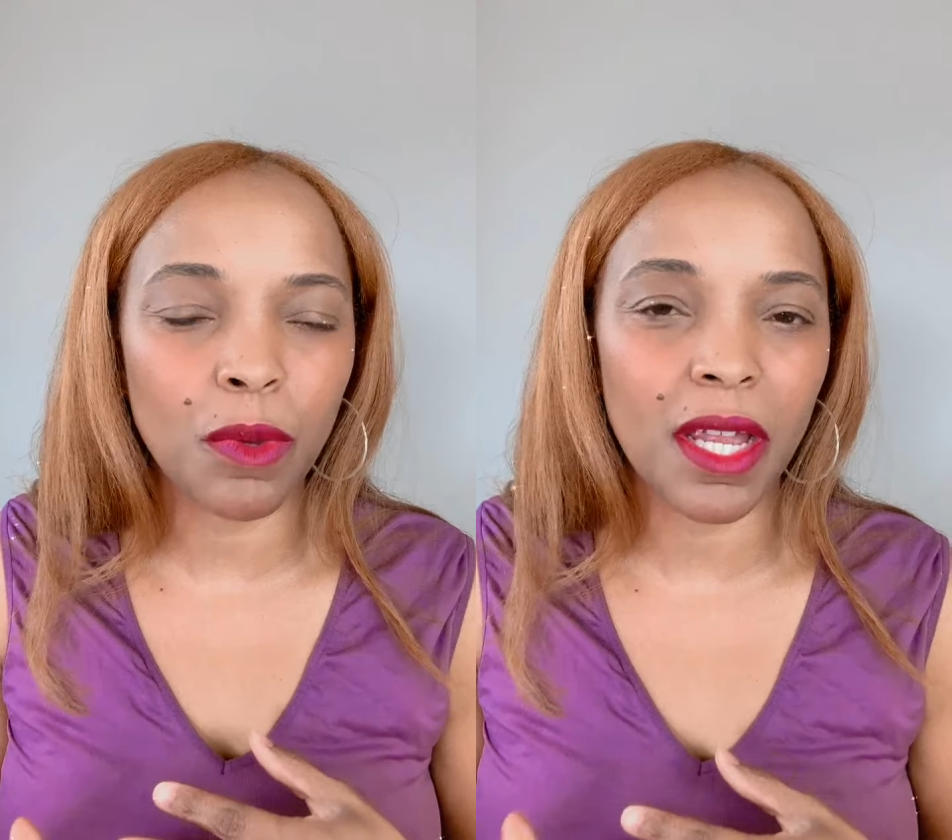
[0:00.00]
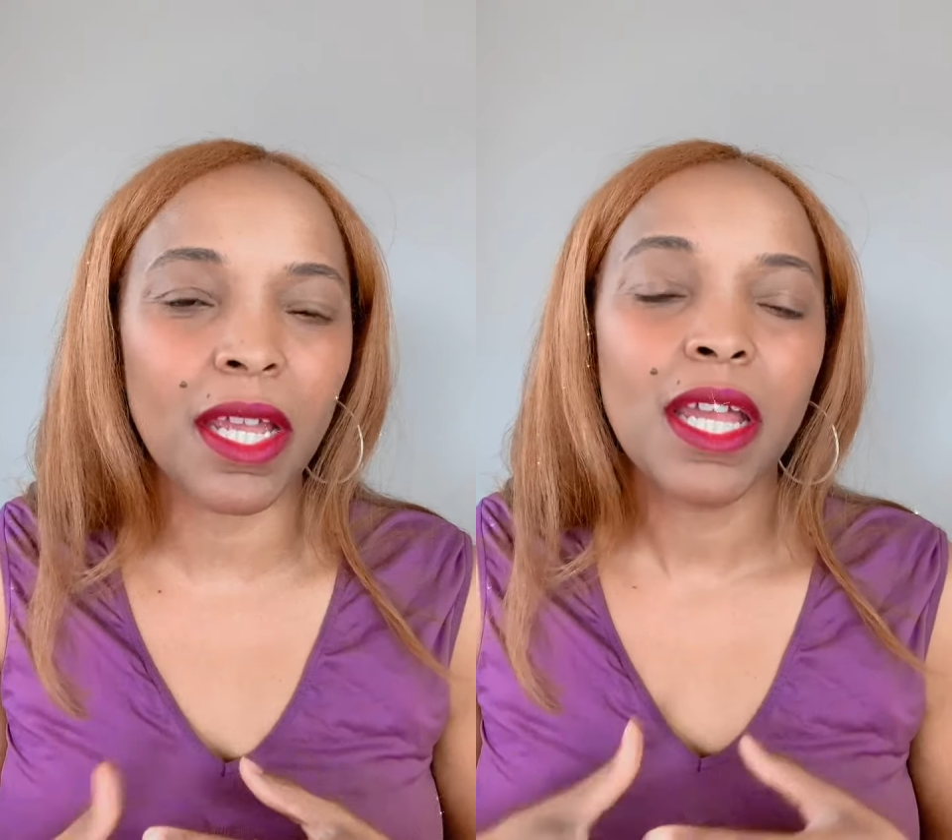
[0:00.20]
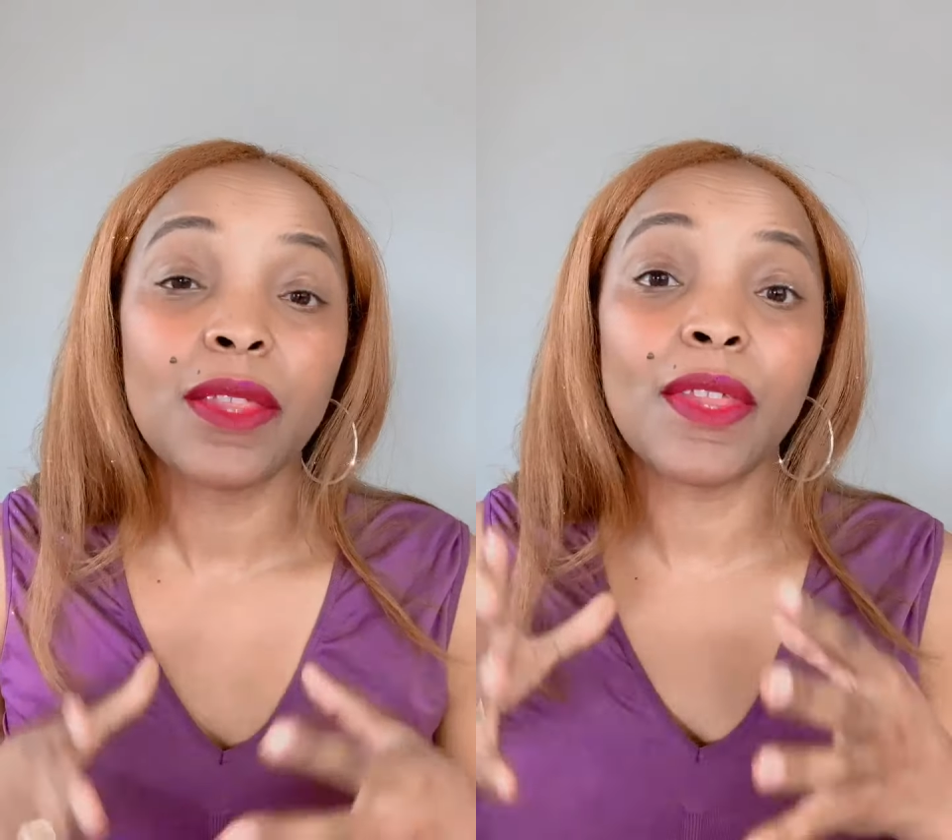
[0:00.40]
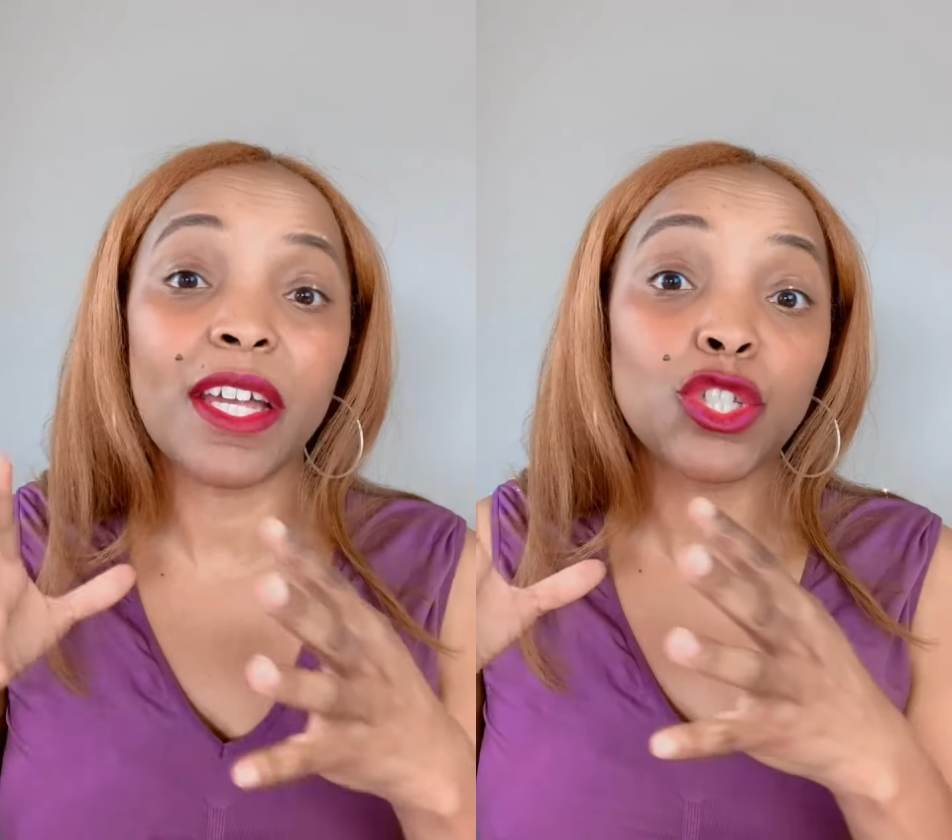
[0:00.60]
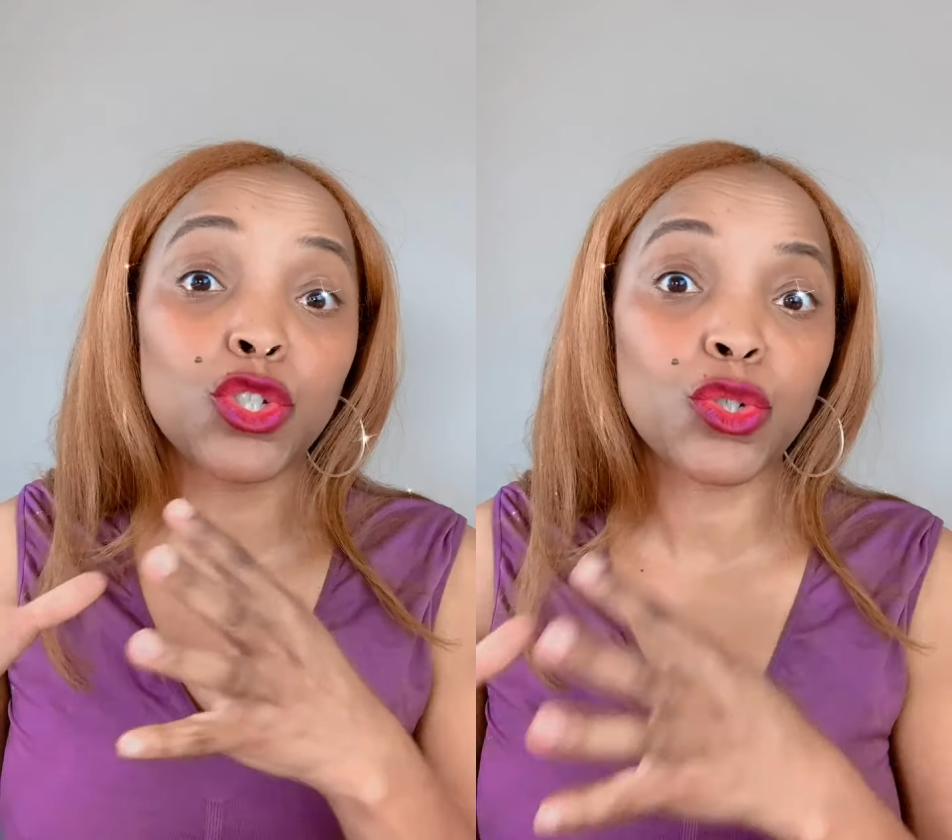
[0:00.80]
way,
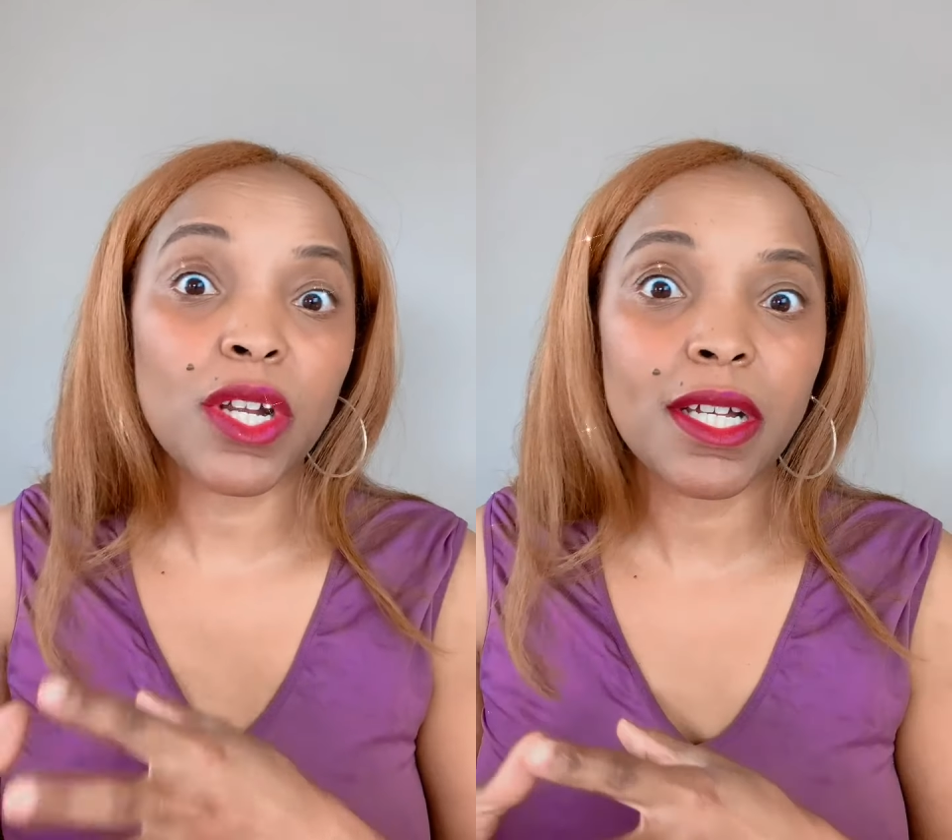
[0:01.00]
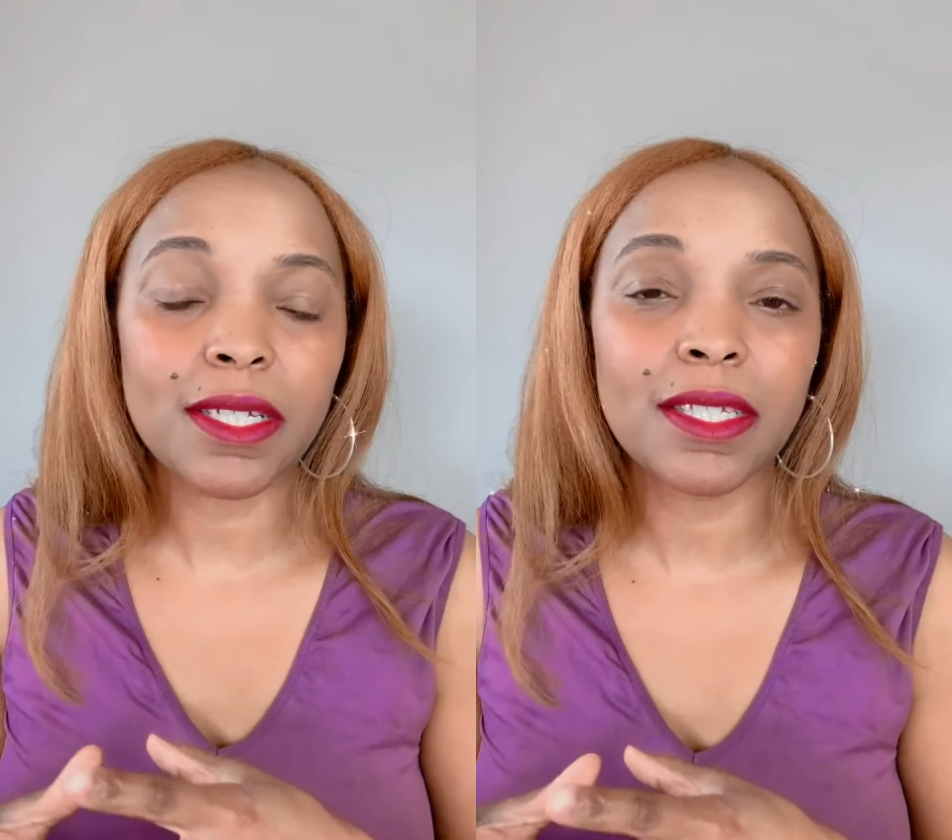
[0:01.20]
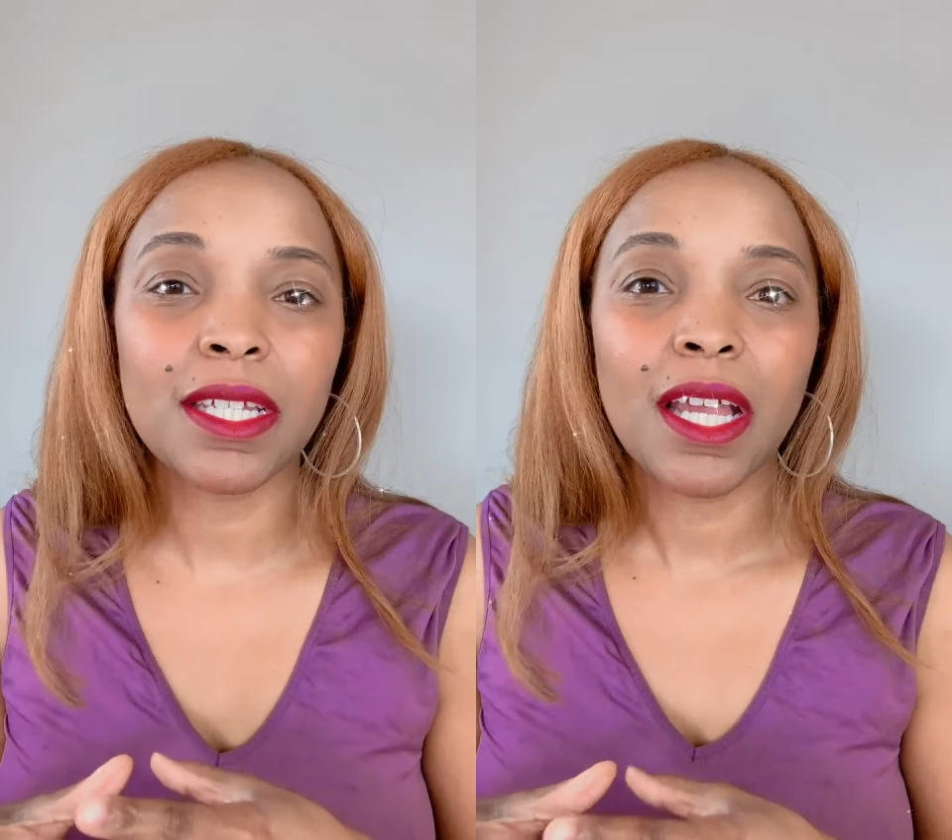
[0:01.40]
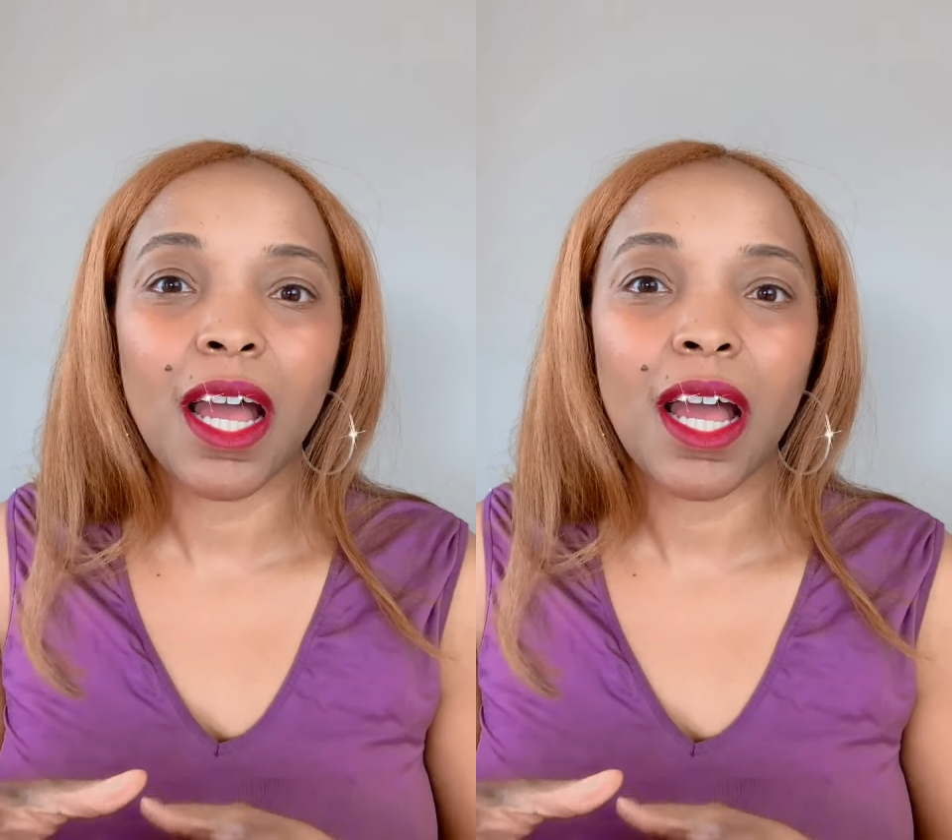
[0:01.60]
that trust